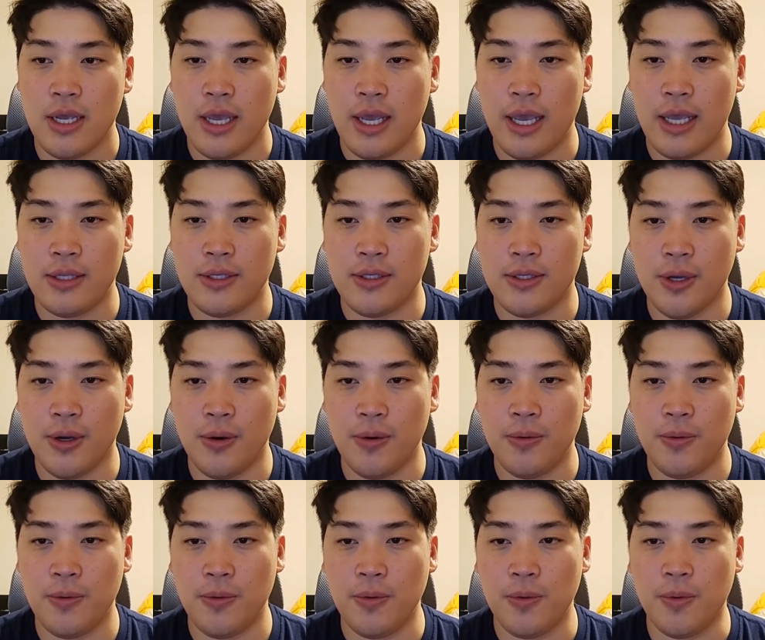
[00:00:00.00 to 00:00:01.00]
And so,
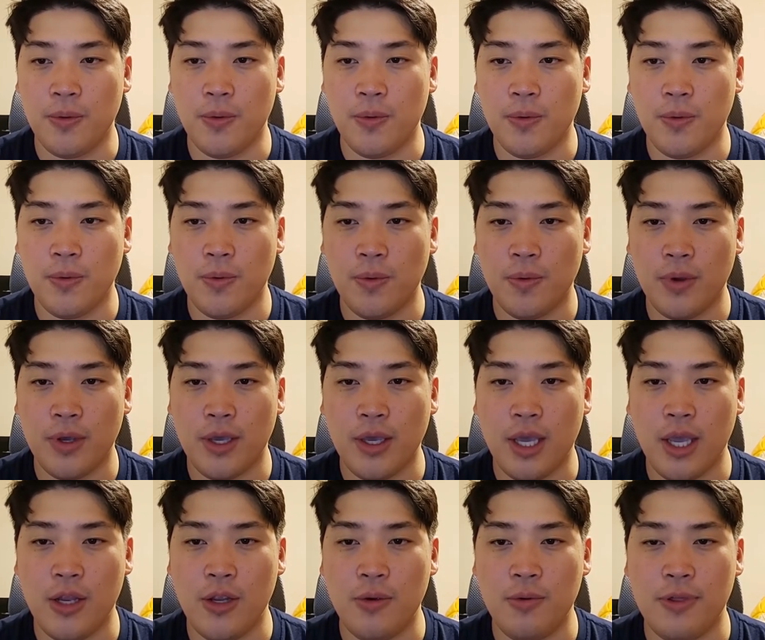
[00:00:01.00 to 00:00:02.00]

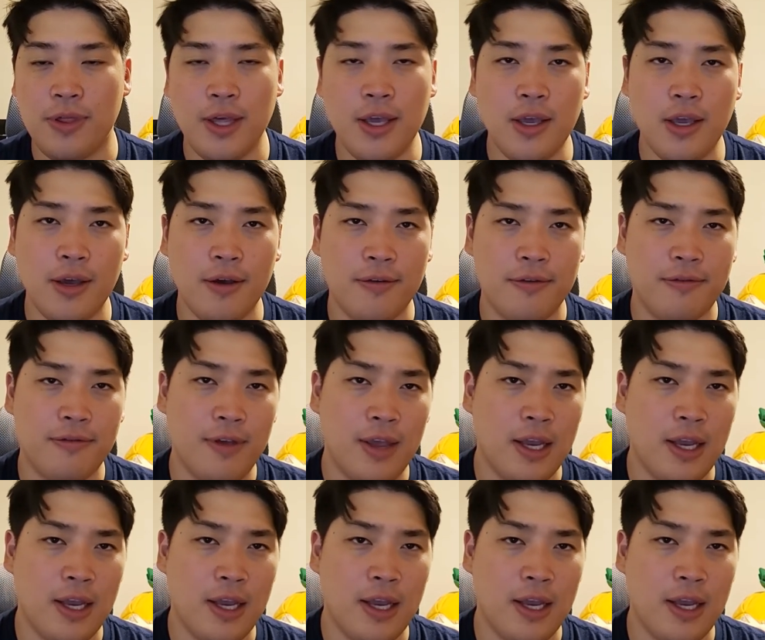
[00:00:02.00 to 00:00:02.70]
can you think of